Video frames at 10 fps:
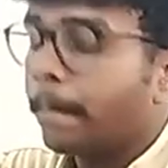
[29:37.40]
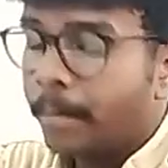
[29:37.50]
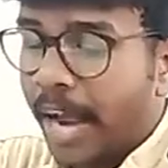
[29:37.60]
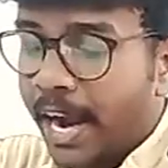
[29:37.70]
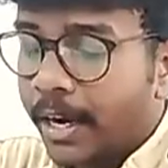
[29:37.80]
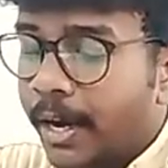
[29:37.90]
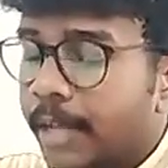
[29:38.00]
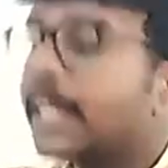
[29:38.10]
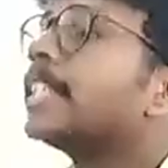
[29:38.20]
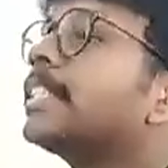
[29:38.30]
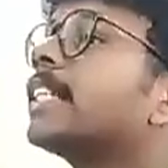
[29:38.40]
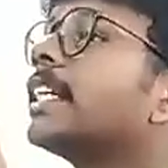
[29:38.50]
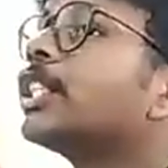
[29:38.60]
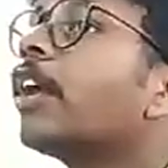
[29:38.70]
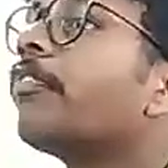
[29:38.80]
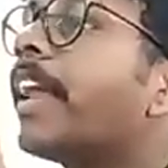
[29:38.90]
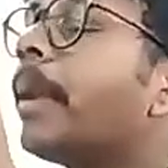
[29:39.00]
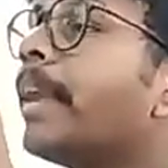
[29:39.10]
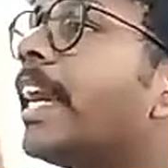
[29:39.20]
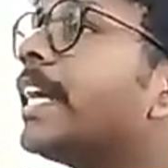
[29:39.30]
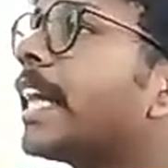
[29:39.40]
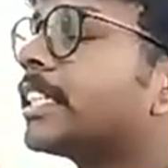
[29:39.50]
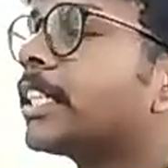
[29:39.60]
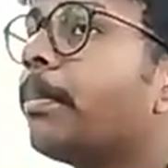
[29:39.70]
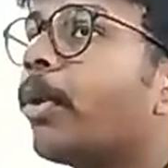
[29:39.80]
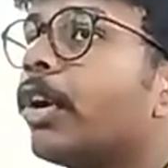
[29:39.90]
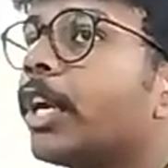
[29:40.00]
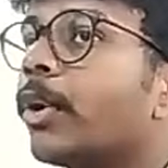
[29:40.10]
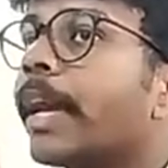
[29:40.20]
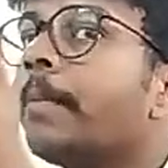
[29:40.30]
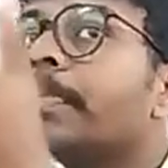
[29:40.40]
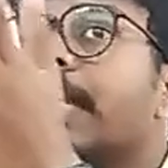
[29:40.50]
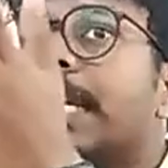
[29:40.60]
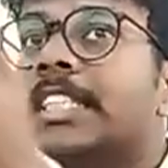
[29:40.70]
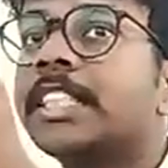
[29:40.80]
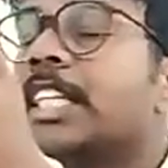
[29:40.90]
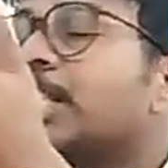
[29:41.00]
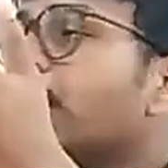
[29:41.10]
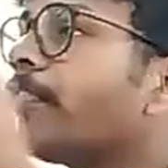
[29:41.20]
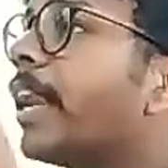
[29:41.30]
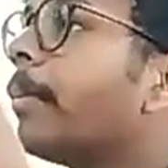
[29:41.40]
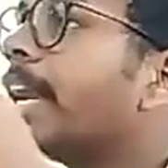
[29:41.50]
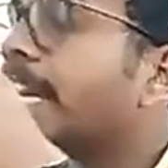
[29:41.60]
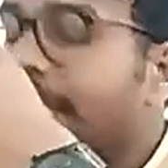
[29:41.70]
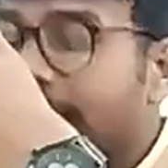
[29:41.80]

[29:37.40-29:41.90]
and the discussion of eliminating extreme poverty. Okay, the discussion of eliminating